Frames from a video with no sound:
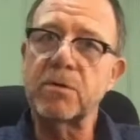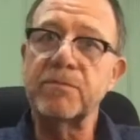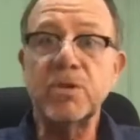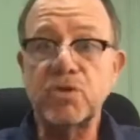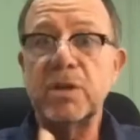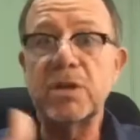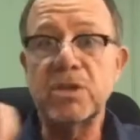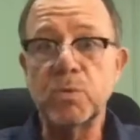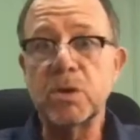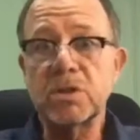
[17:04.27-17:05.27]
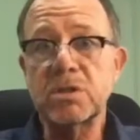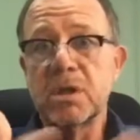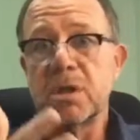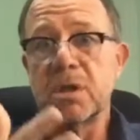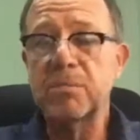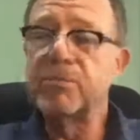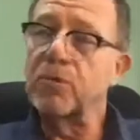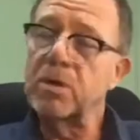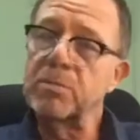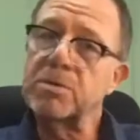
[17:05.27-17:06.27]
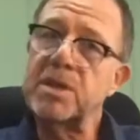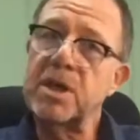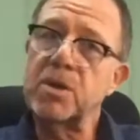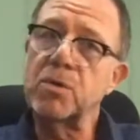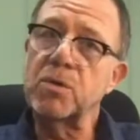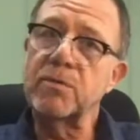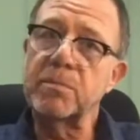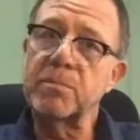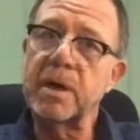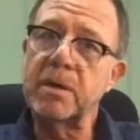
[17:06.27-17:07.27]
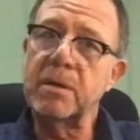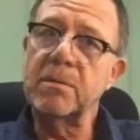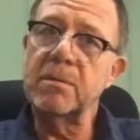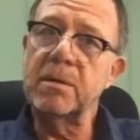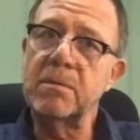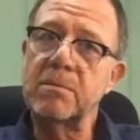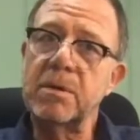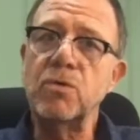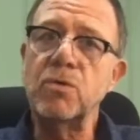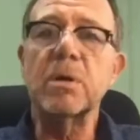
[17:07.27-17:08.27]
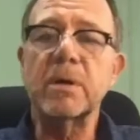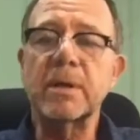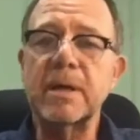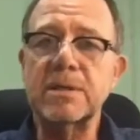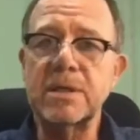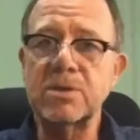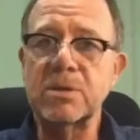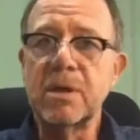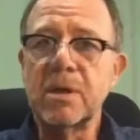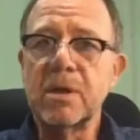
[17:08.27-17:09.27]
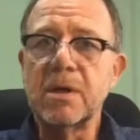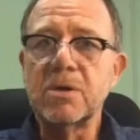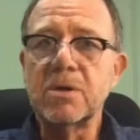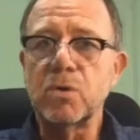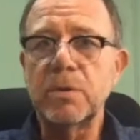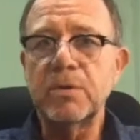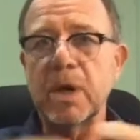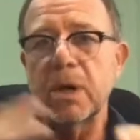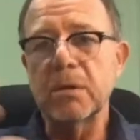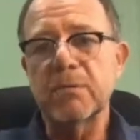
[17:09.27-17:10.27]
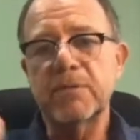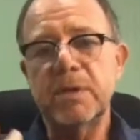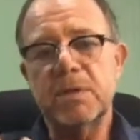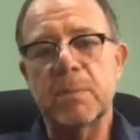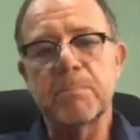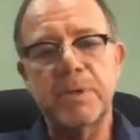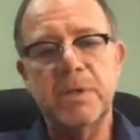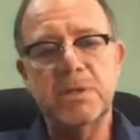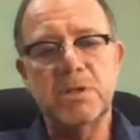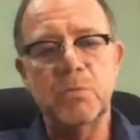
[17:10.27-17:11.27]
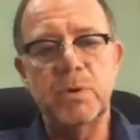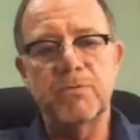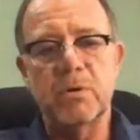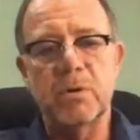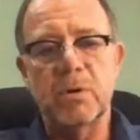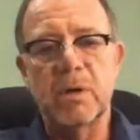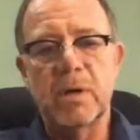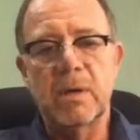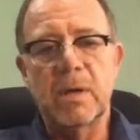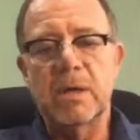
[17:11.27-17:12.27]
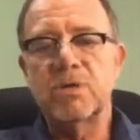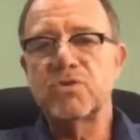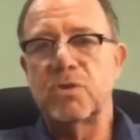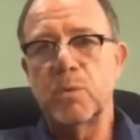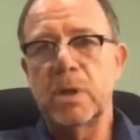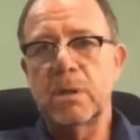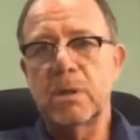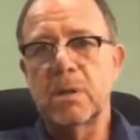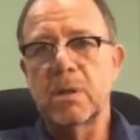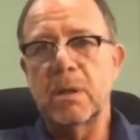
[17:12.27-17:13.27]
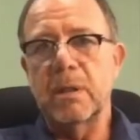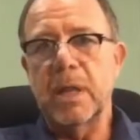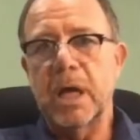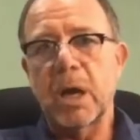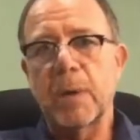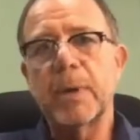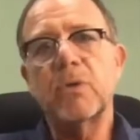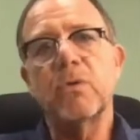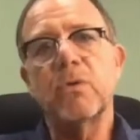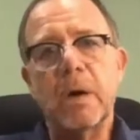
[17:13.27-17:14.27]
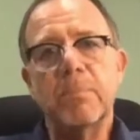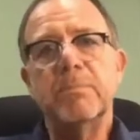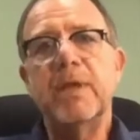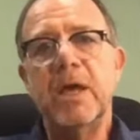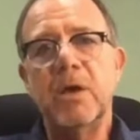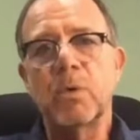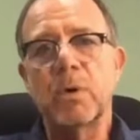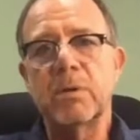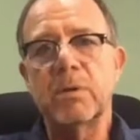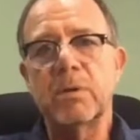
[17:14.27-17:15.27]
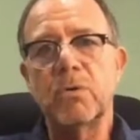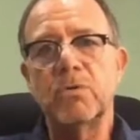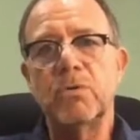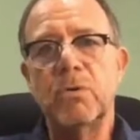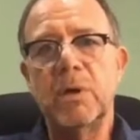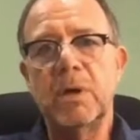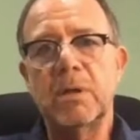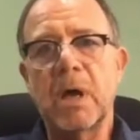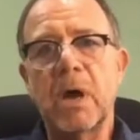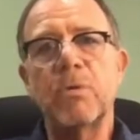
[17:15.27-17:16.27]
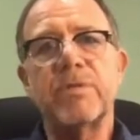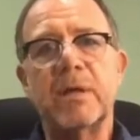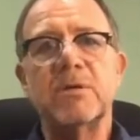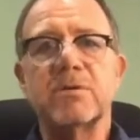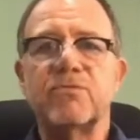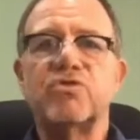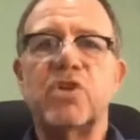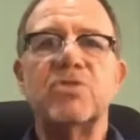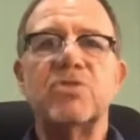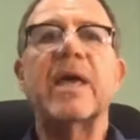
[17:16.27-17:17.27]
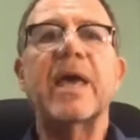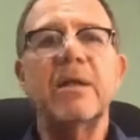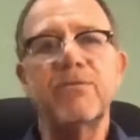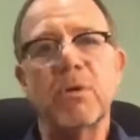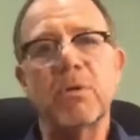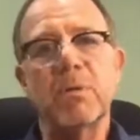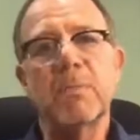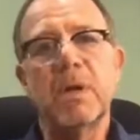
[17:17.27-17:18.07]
Virgin, as it was before it was taken over by the new organisation. So we've got a lot of these companies that we've got history with that are coming to update what they're now doing and how things have changed again for them.